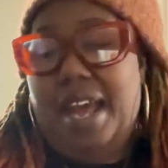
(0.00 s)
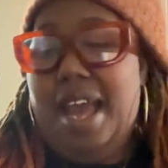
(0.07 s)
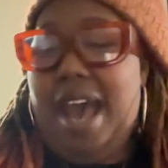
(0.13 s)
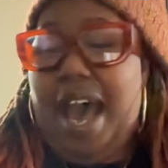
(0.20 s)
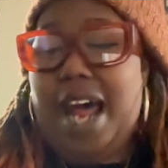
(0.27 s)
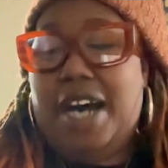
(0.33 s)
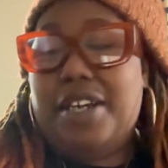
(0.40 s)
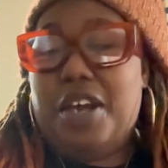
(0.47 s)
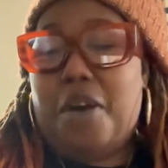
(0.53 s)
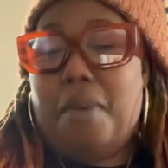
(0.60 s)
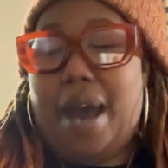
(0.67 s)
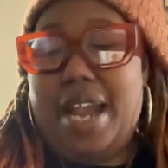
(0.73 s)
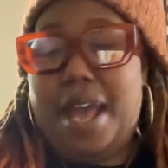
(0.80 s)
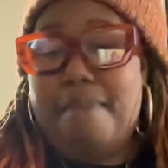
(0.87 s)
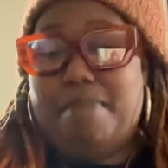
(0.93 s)
I don't know
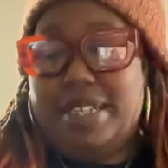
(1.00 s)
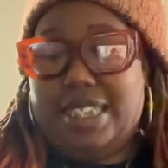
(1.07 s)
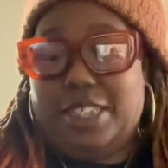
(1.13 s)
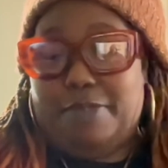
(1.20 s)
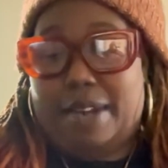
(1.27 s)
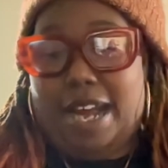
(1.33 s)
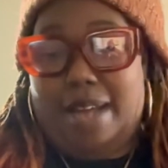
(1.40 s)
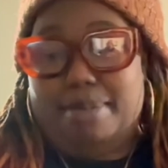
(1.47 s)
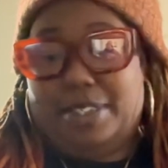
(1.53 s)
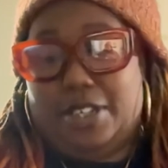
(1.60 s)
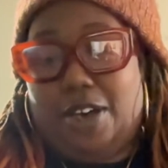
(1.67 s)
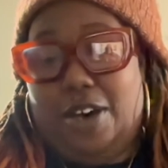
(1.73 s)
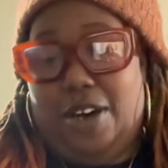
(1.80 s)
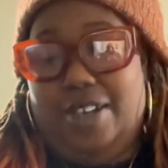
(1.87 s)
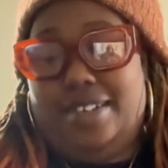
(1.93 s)
why that Busta Rhymes
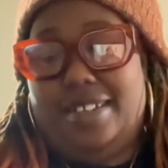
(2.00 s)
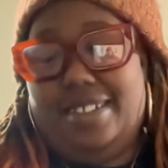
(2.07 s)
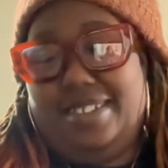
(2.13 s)
song.